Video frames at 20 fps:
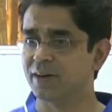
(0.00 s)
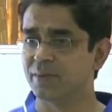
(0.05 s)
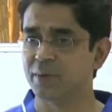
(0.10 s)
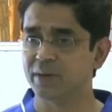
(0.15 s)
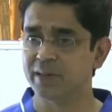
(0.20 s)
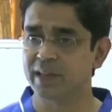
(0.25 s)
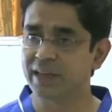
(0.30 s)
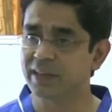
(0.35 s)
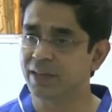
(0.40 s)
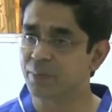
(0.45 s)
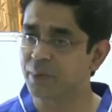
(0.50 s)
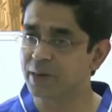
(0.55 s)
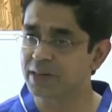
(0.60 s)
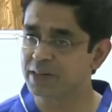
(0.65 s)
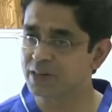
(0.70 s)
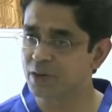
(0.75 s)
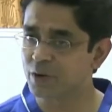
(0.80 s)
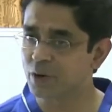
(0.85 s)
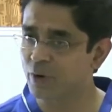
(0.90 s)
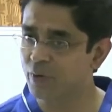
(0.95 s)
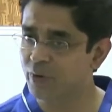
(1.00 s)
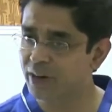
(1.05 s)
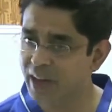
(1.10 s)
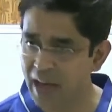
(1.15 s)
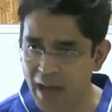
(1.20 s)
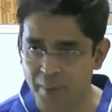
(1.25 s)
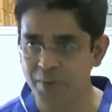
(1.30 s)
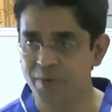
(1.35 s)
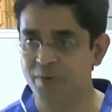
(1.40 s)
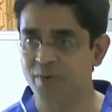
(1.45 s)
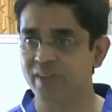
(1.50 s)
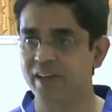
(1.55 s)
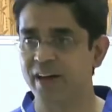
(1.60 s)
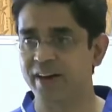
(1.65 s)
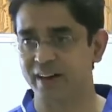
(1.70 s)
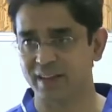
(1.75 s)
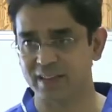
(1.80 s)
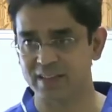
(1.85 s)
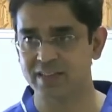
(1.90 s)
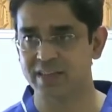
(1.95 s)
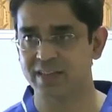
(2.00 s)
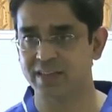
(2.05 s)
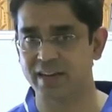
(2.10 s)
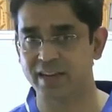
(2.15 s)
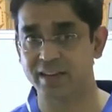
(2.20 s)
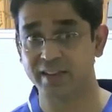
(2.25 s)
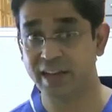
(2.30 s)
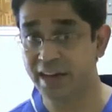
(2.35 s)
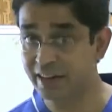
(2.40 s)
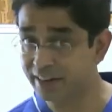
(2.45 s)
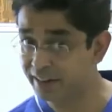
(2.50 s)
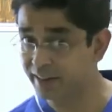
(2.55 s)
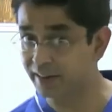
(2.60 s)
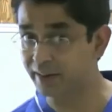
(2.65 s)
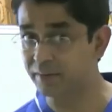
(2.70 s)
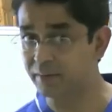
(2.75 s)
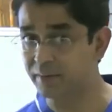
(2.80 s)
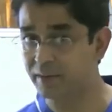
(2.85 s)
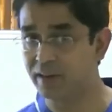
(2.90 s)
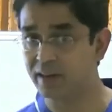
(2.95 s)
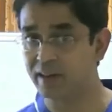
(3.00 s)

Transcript: But then the patients are not very happy with that answer at that time.